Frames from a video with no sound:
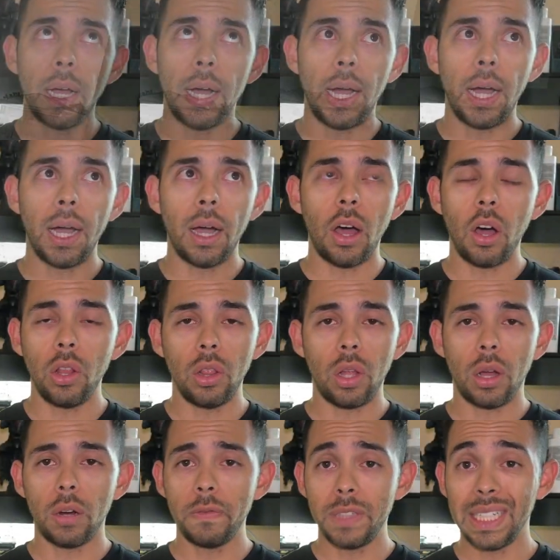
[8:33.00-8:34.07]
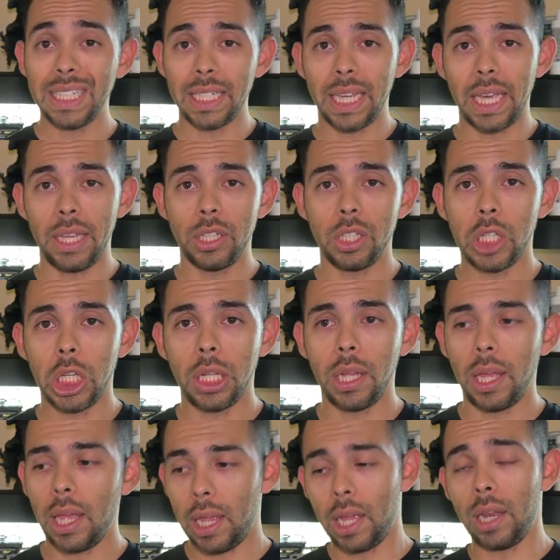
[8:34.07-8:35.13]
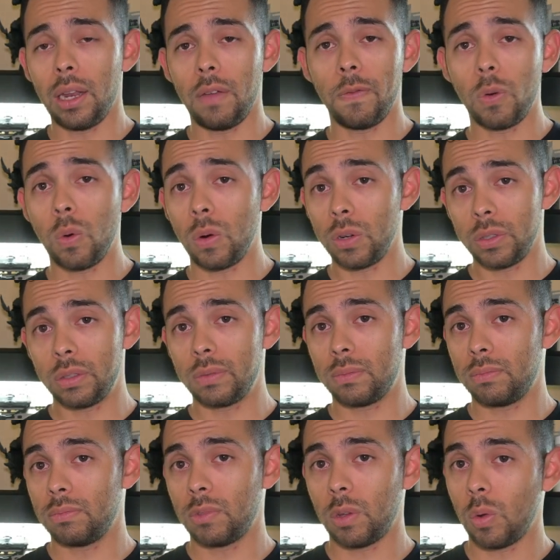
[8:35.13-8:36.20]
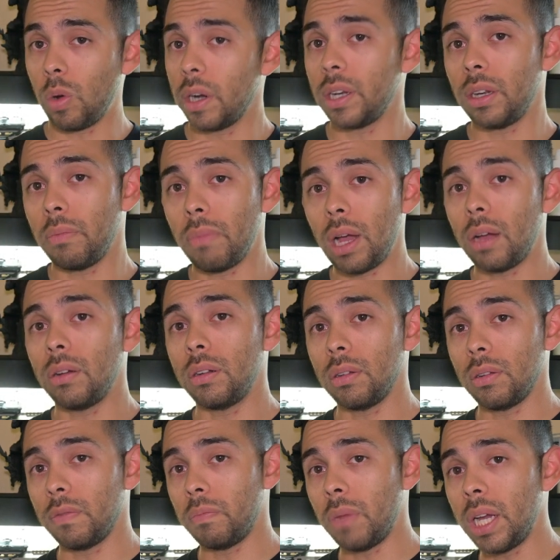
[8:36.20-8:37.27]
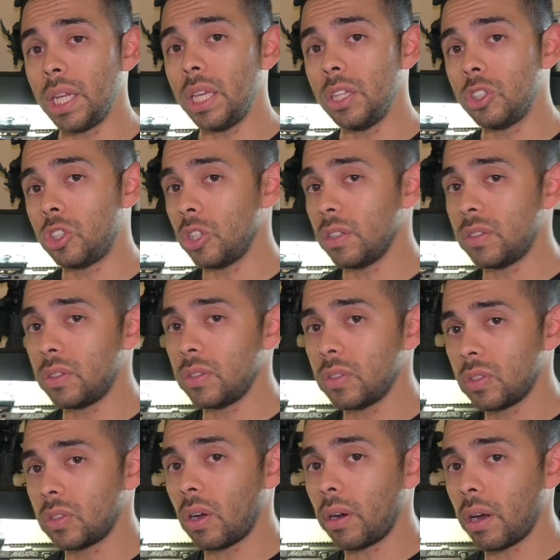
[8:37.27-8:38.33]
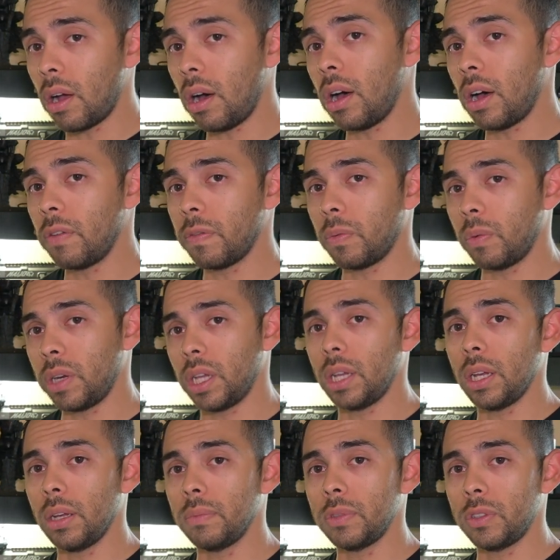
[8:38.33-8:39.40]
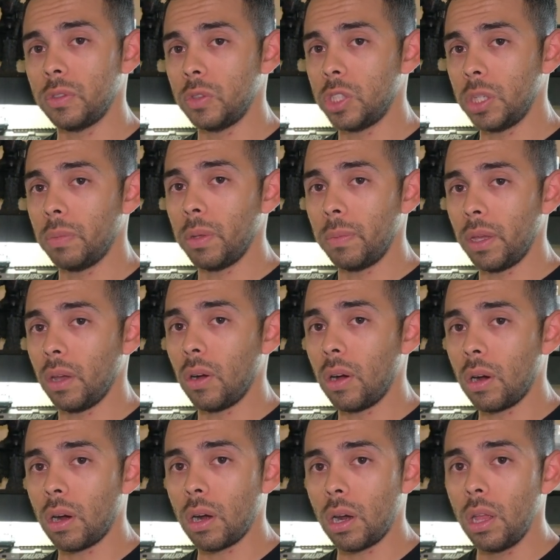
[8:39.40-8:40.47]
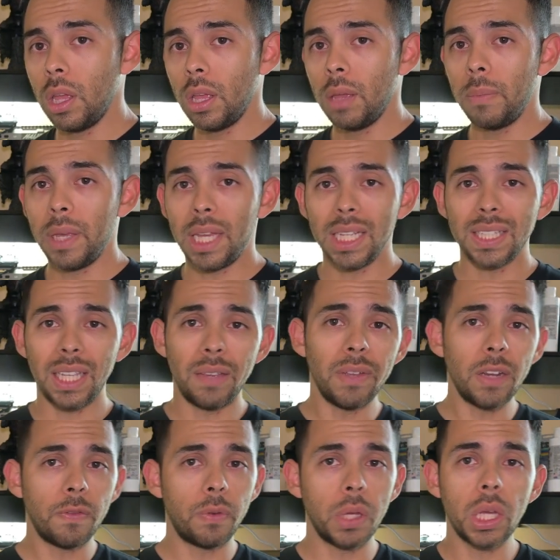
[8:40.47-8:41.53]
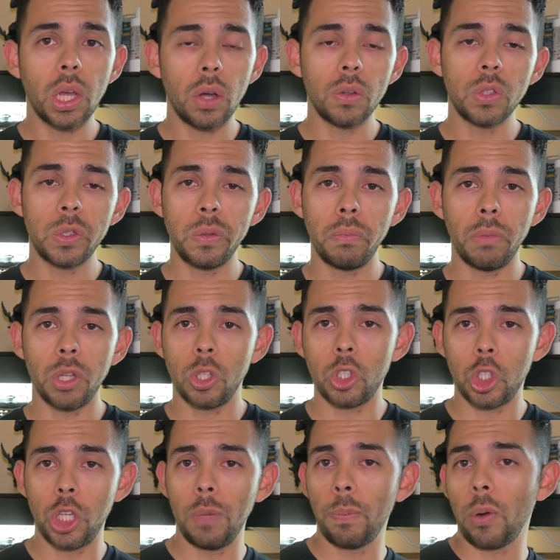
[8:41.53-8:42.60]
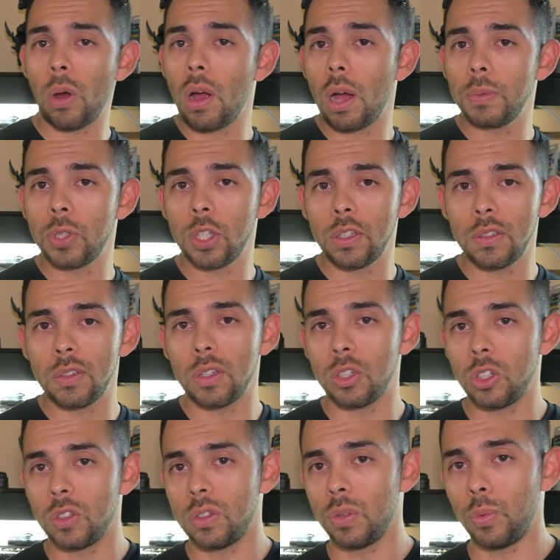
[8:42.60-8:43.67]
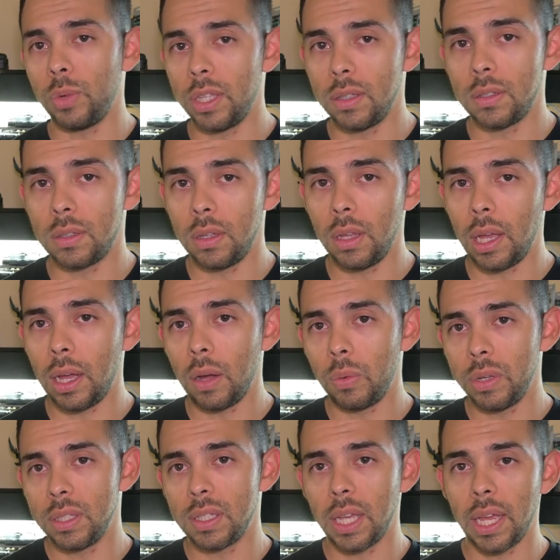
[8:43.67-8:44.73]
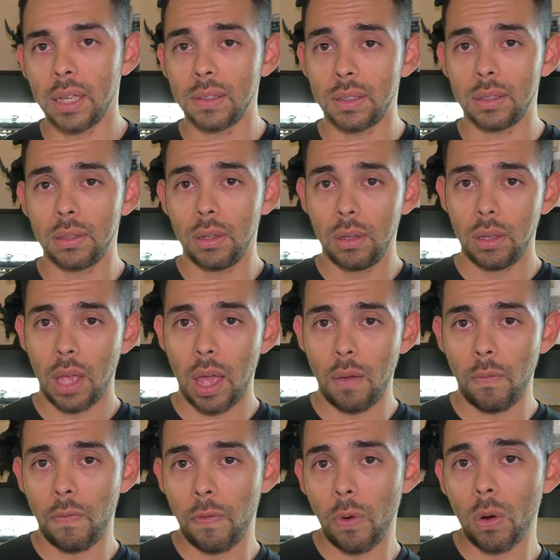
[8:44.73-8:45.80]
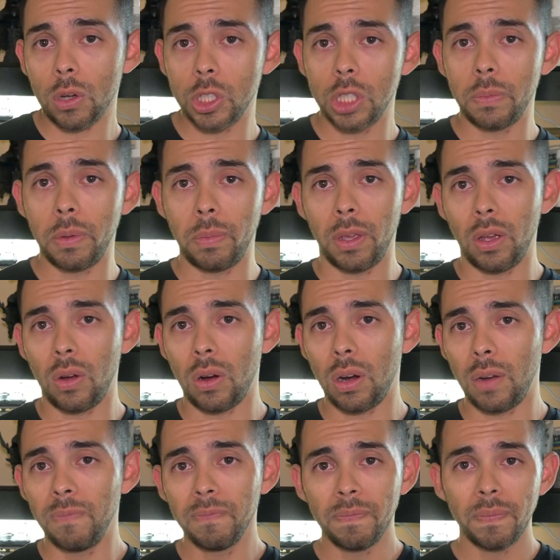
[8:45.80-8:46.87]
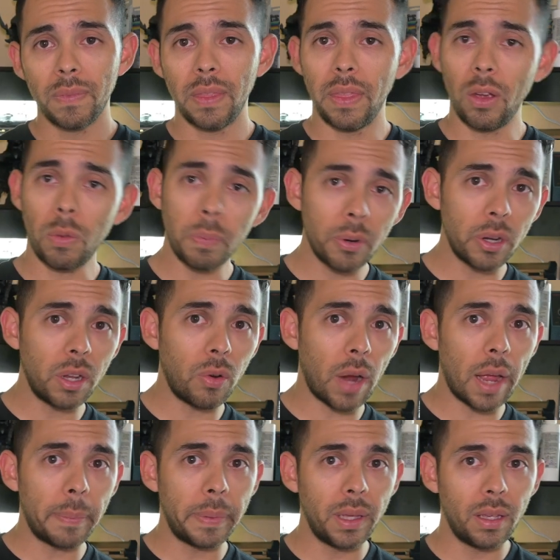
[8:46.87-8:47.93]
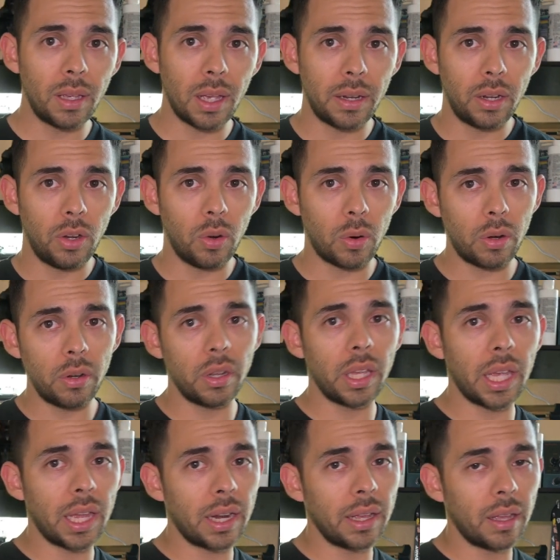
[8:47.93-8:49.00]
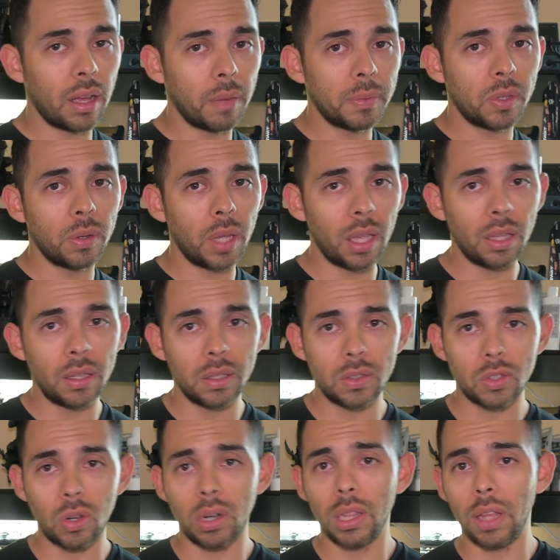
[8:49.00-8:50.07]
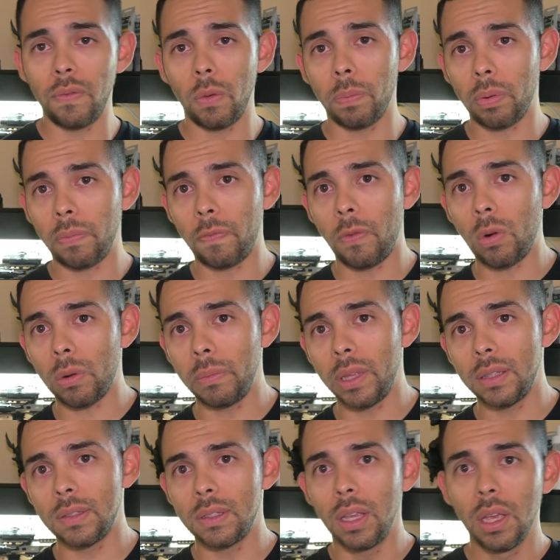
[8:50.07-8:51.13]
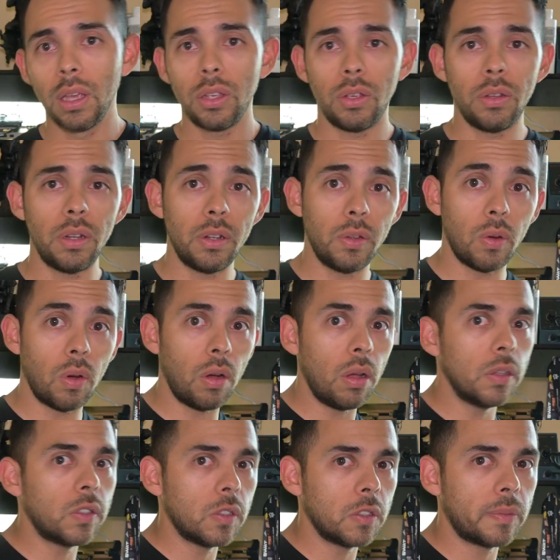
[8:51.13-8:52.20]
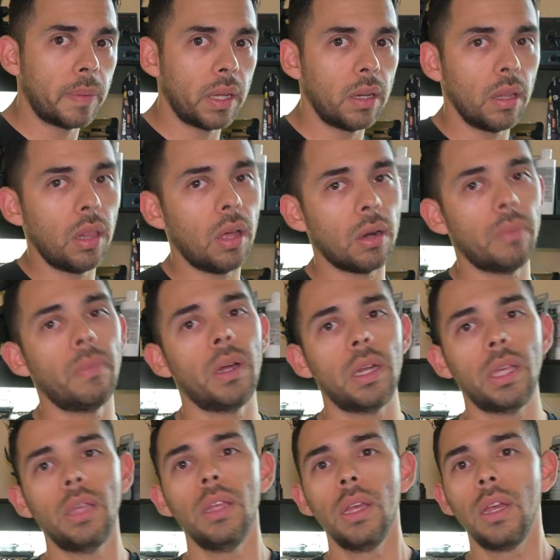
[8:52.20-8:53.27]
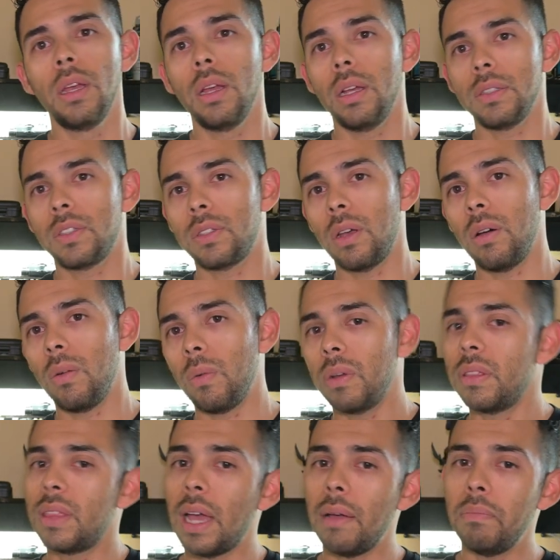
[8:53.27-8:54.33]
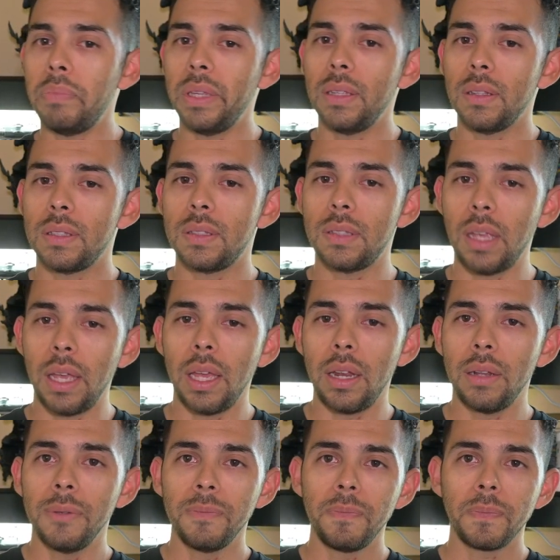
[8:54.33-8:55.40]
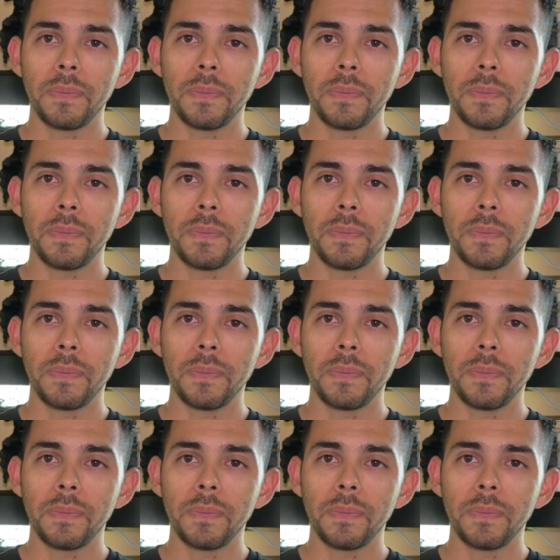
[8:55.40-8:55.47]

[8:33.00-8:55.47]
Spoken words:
a lot of dedication and, of course, quite an amount of money just to start off when it comes to GBBR. Because even if we go to much cheaper options, such as the WeTex M4 GBBR, they're pretty crappy, and in order to get it up to a certain level of performance, you need to also spend a lot of money. So with that being said,